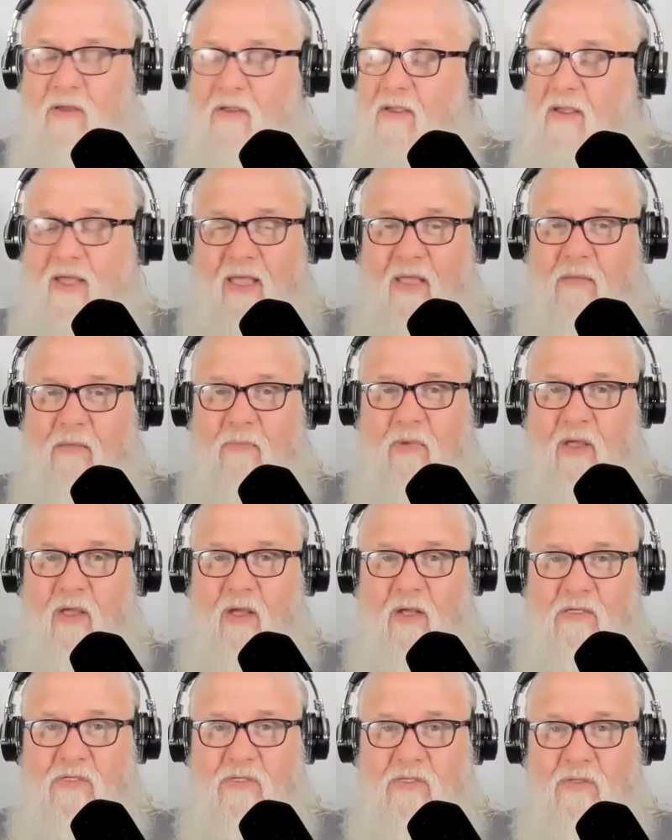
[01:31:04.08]
in, I had
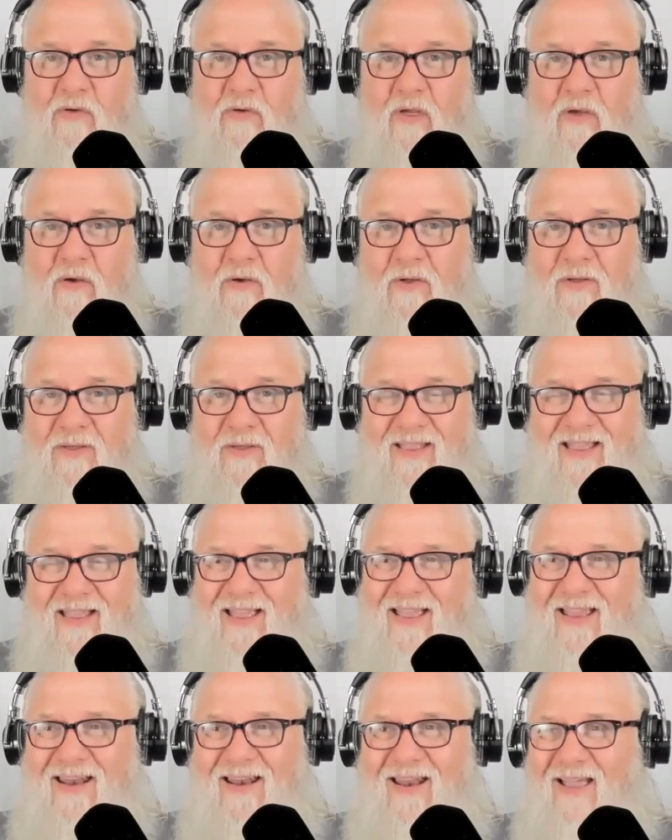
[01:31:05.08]
my art studio
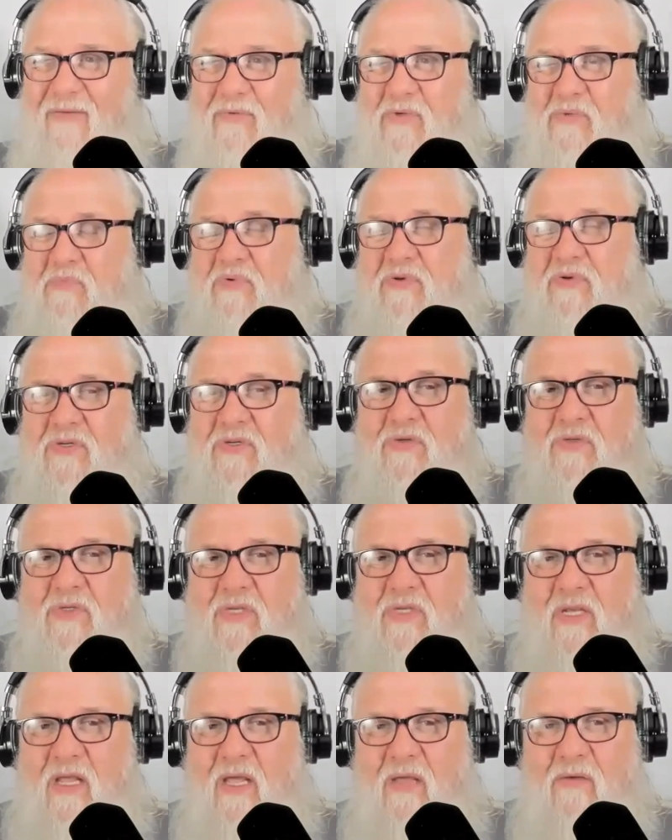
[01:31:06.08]
and I was
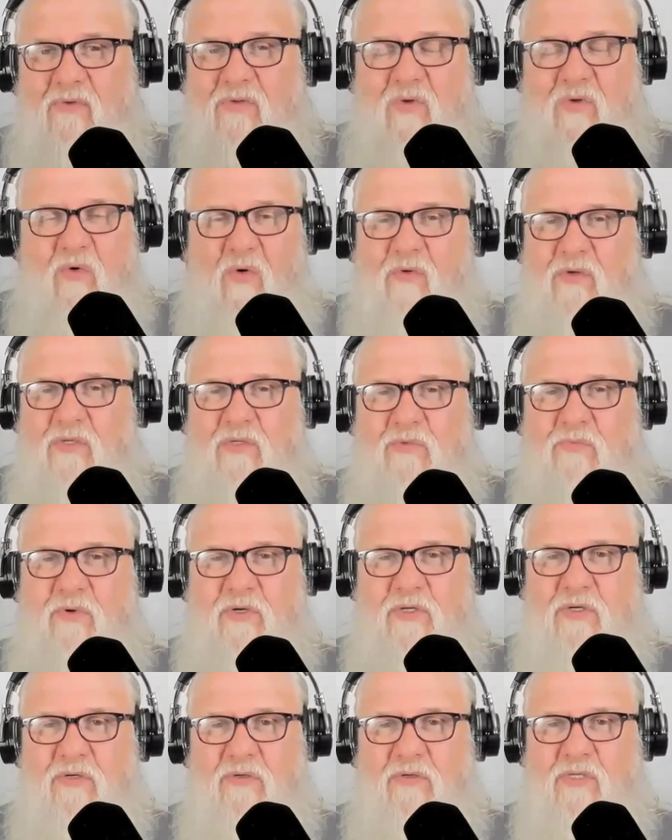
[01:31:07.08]
producing. I was always
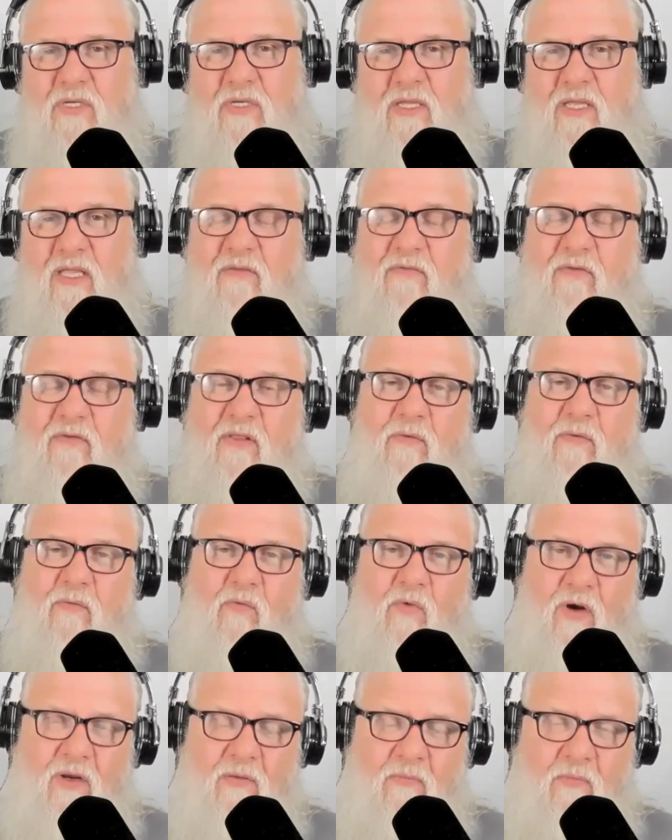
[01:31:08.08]
producing, even
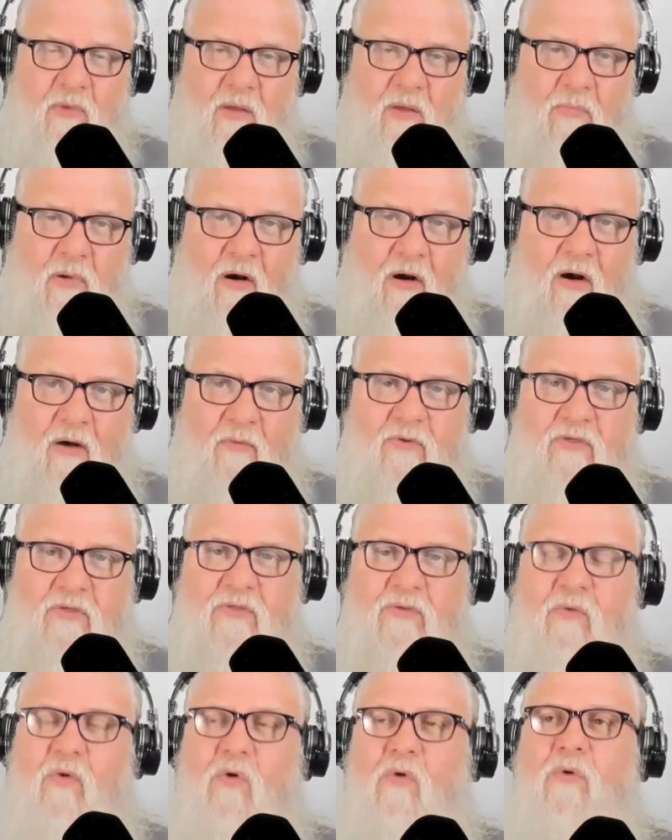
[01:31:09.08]
running my bar. I
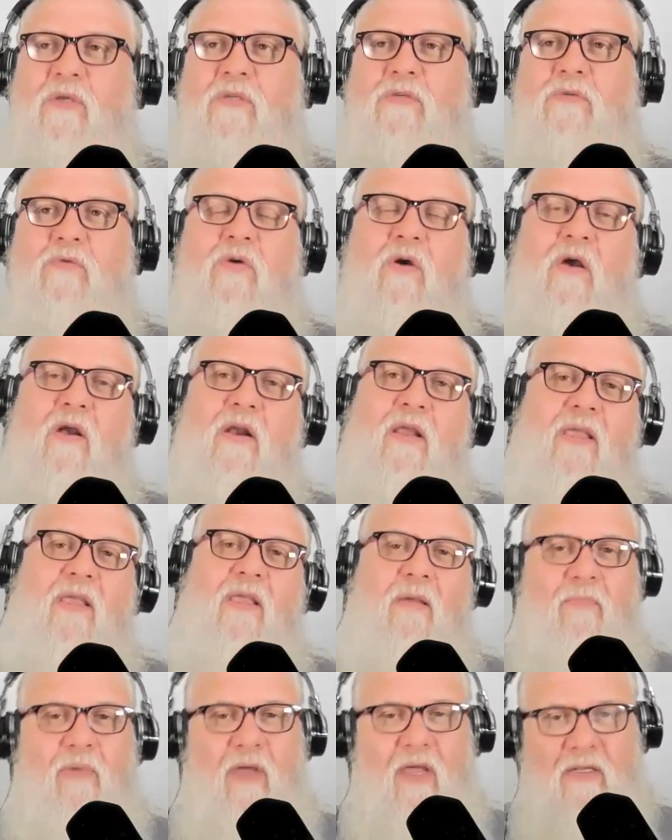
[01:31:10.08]
was always trying to
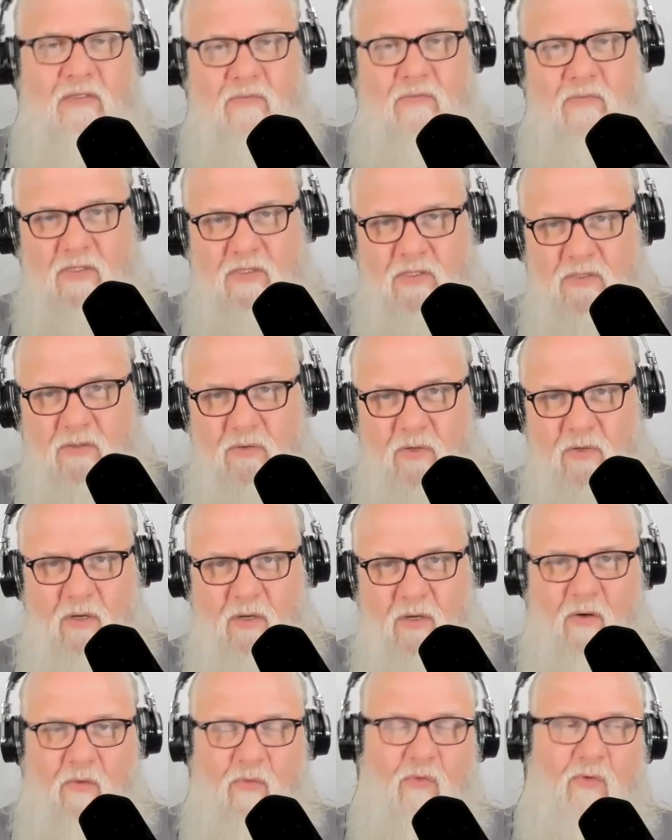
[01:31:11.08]
get back to my
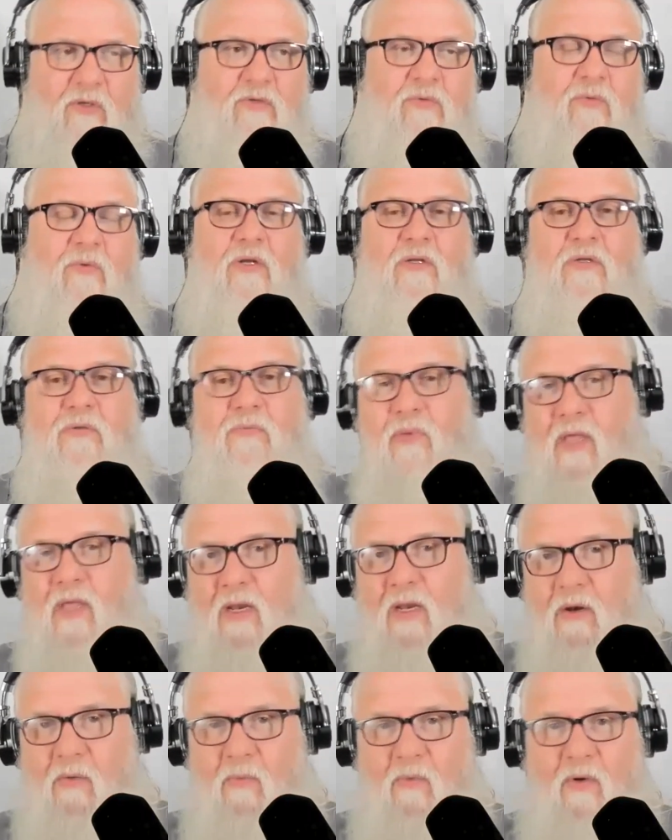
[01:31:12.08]
studio. I always wanted to
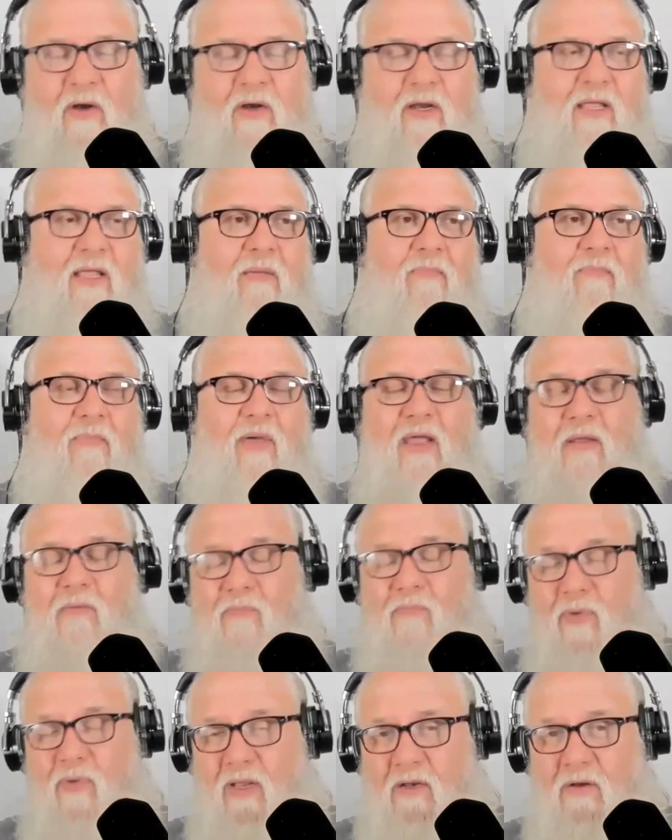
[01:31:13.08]
paint. I wanted to get
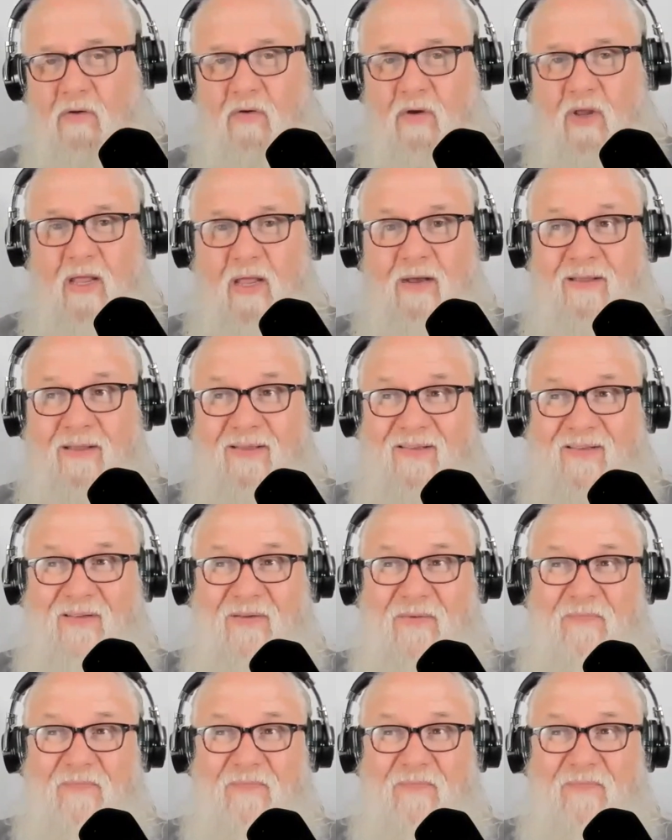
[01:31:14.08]
back and paint, create.